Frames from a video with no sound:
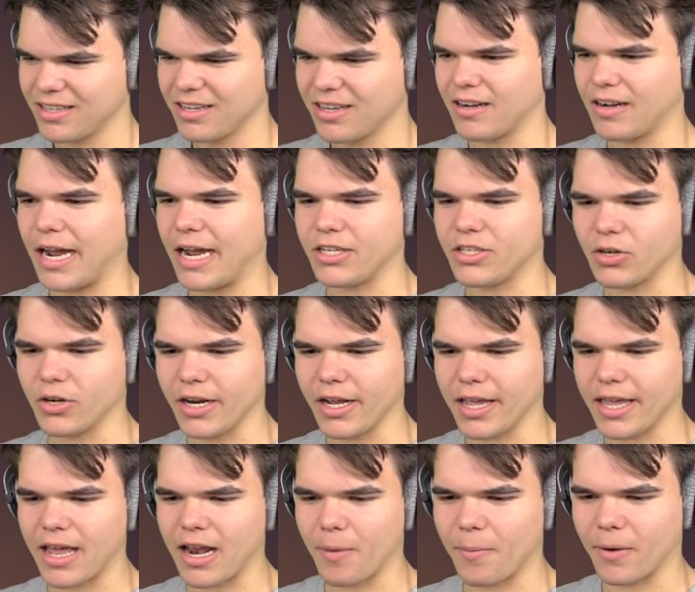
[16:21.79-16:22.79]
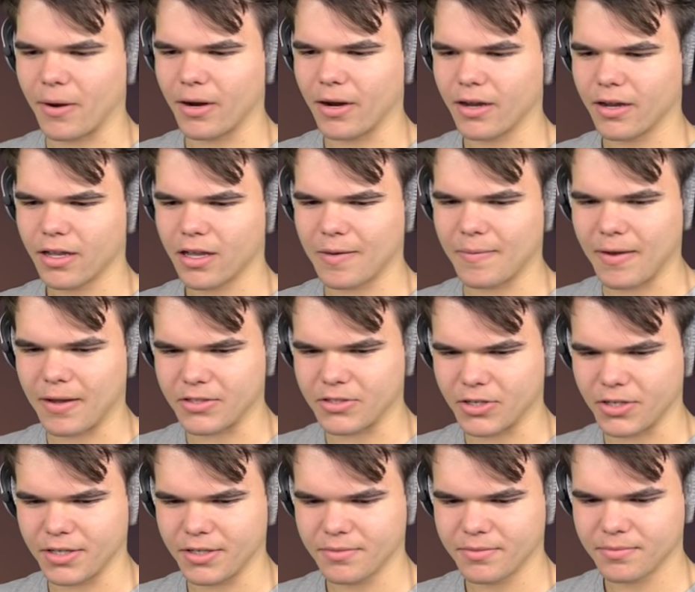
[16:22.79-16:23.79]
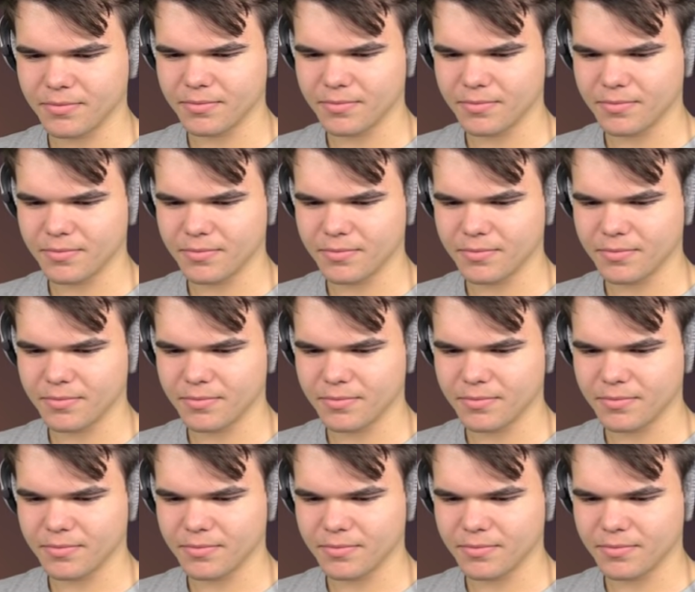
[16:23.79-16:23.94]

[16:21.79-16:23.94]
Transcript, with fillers: All right, Jordy, get up here. Come on, Jordy.